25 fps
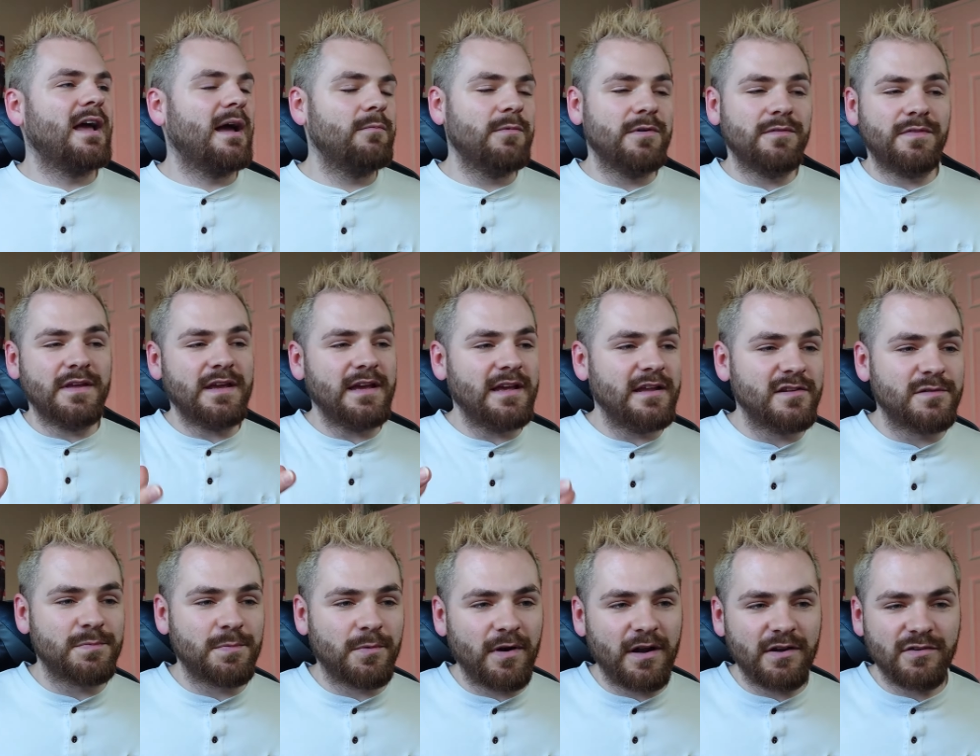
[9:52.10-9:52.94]
And with the
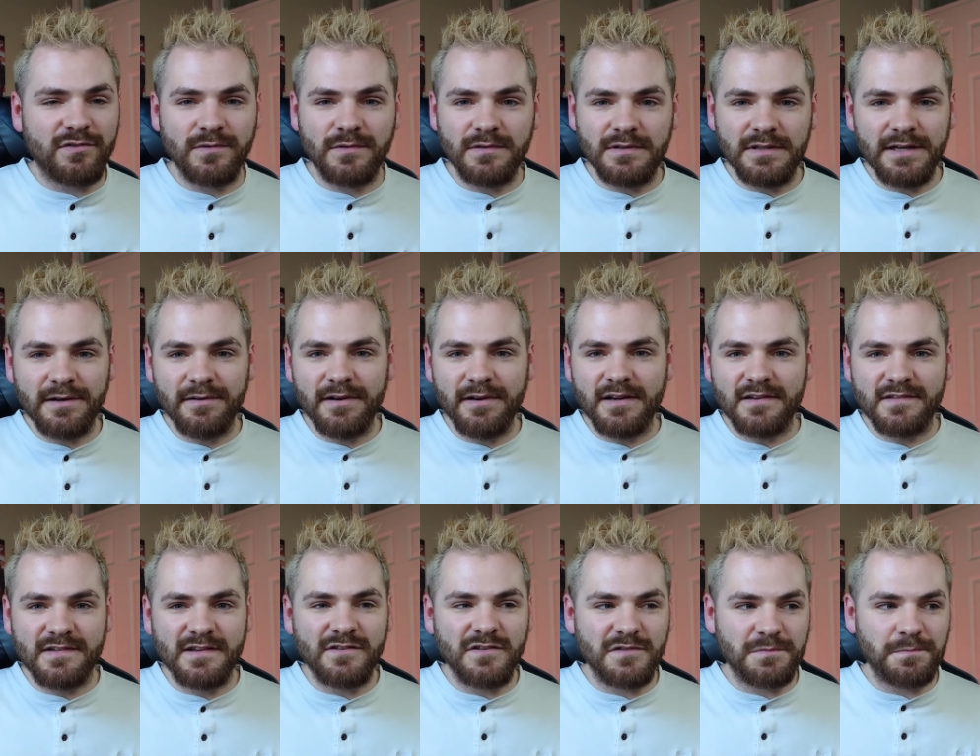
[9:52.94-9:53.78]
inspirational
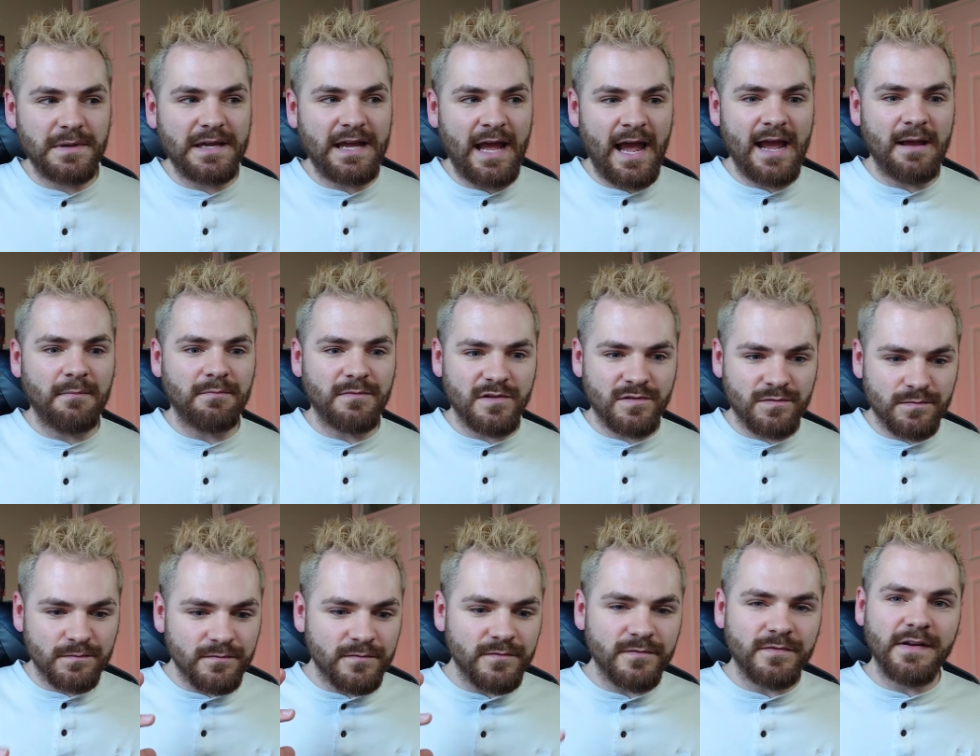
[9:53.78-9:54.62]
lyrics, it just became
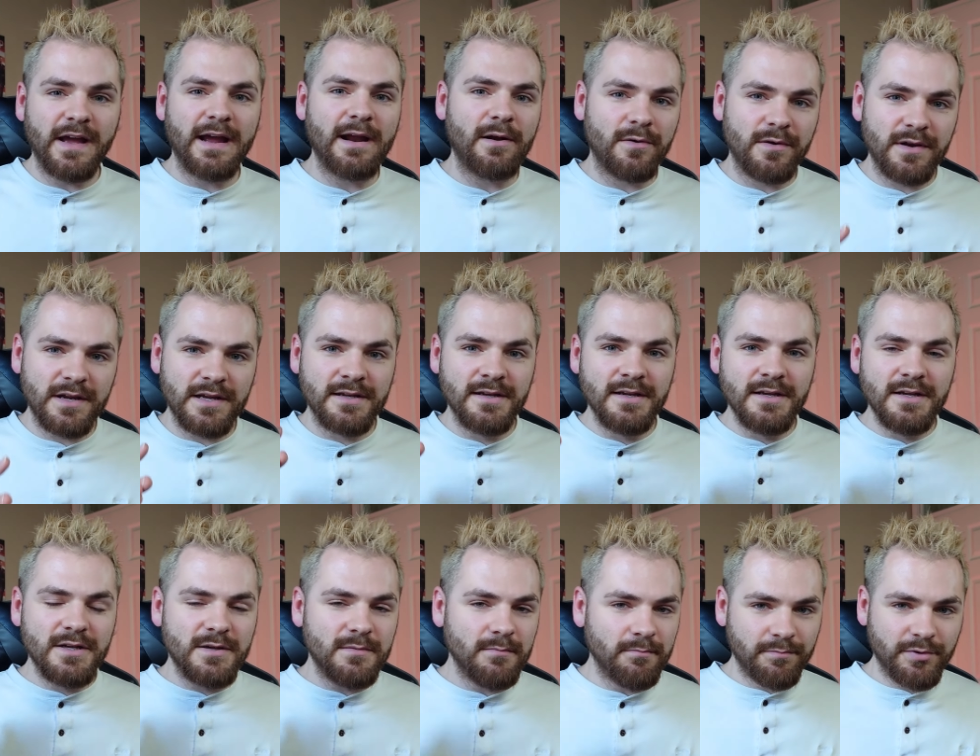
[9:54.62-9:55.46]
this very
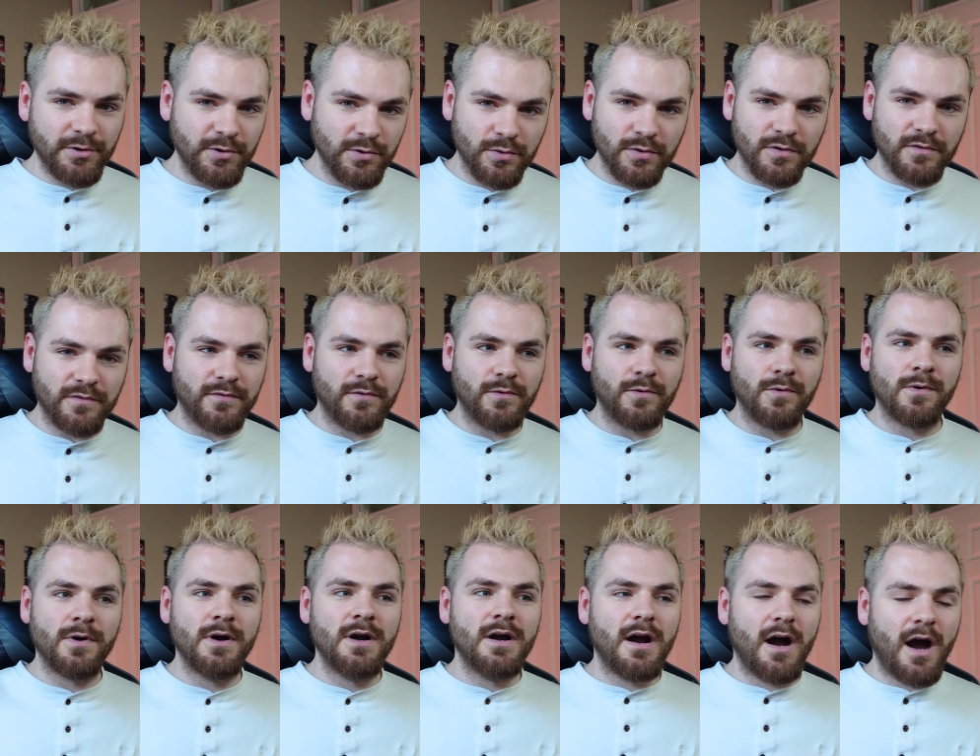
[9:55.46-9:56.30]

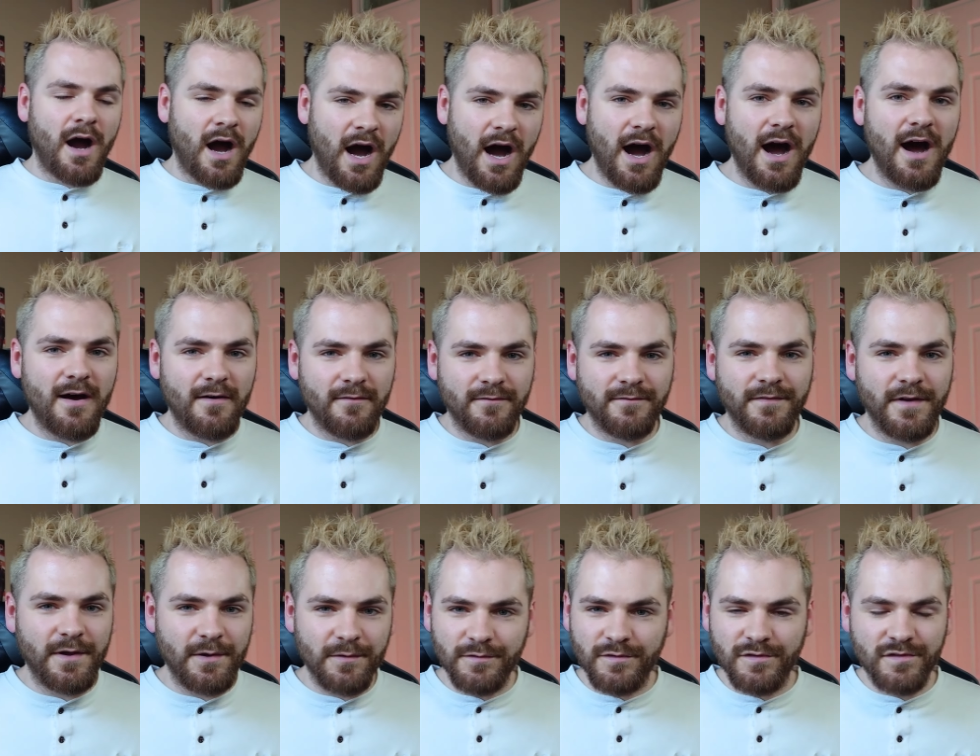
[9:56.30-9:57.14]
beautiful,
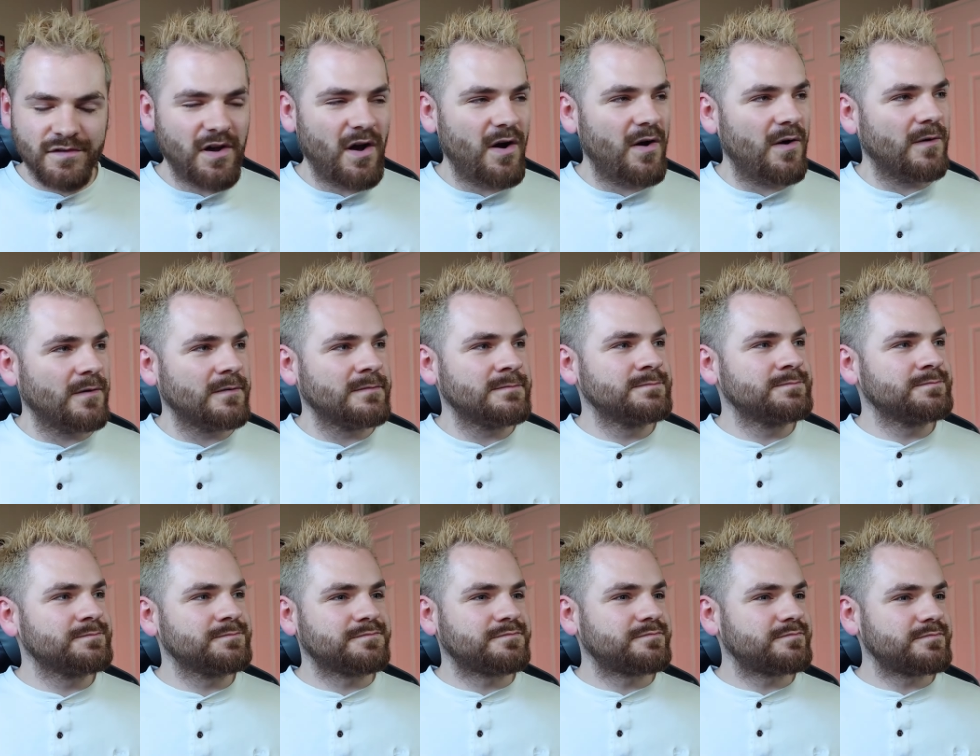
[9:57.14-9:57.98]
heartfelt song.
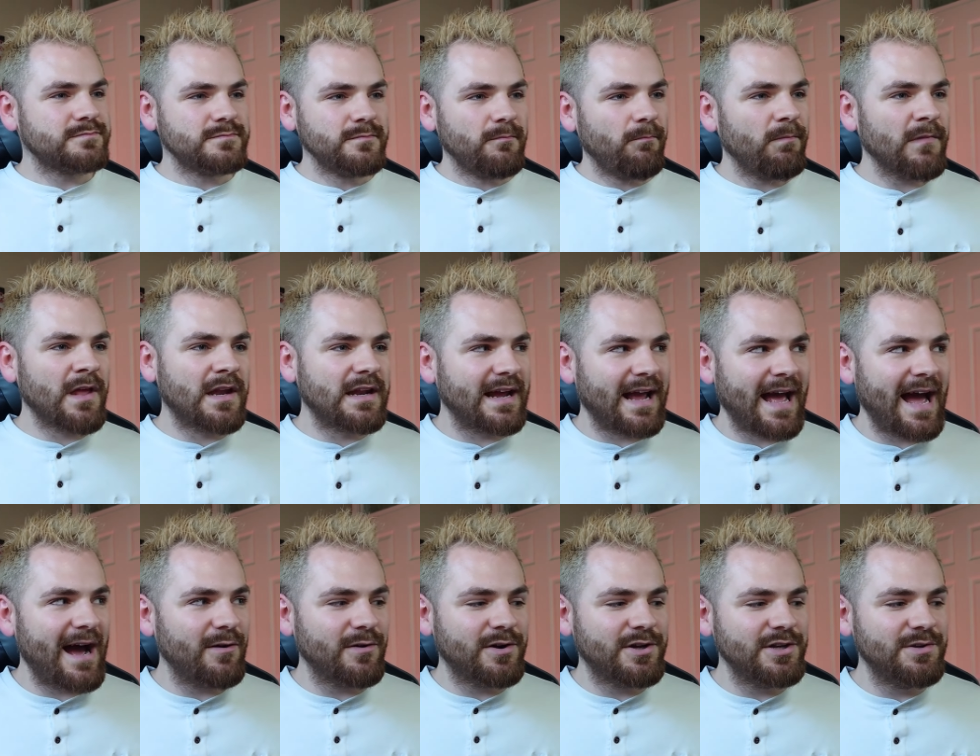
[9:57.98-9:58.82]
Like,
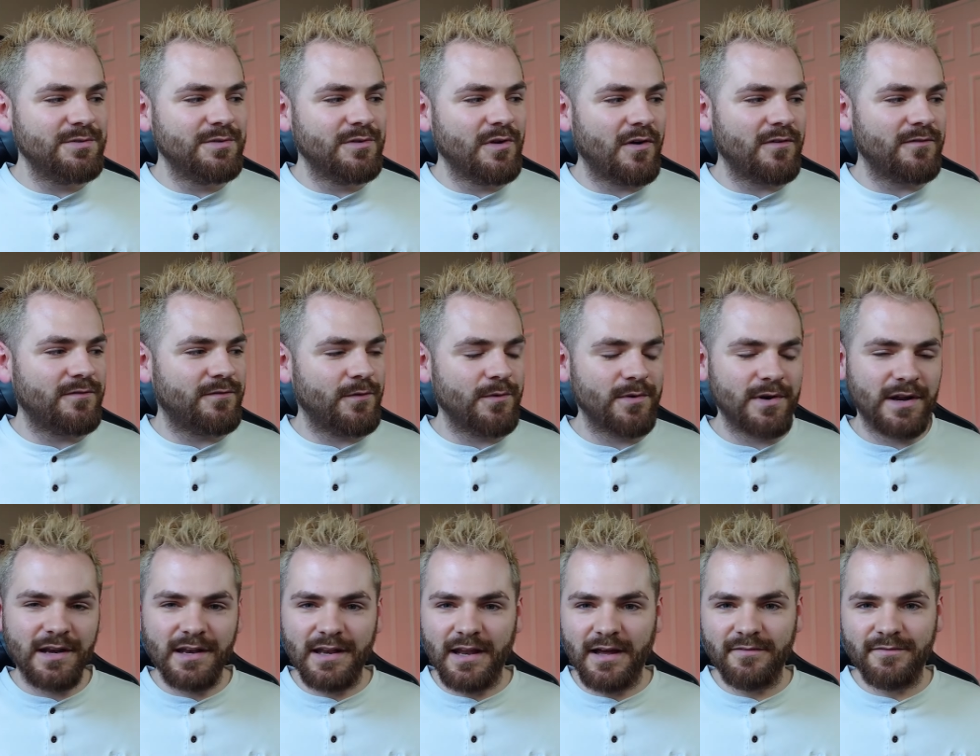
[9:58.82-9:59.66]
how can you not
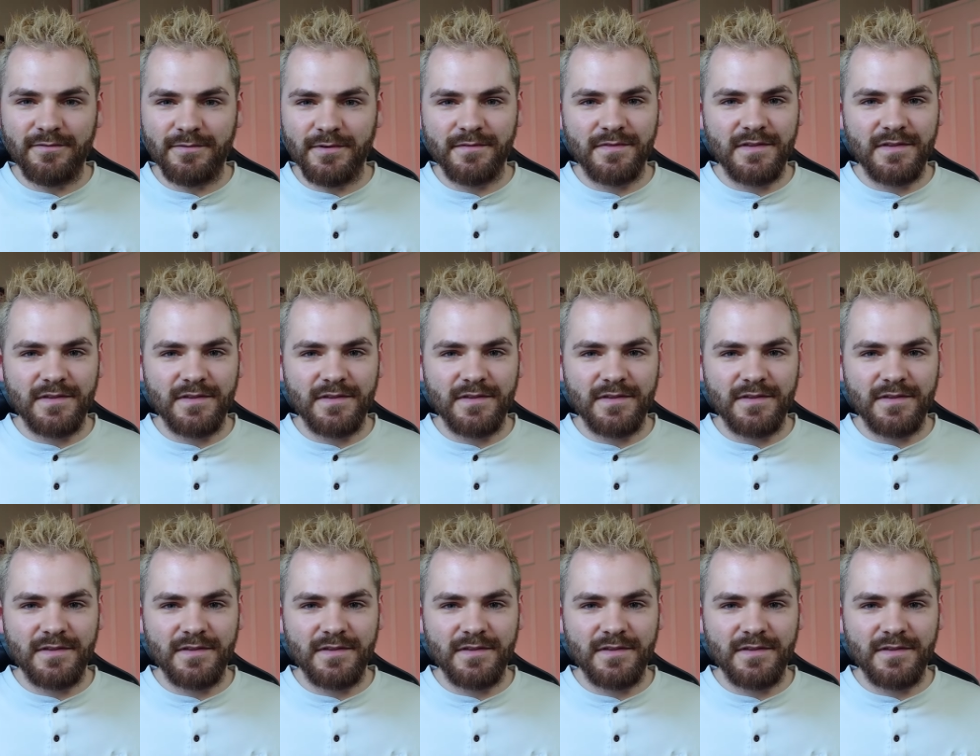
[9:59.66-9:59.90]
fall in love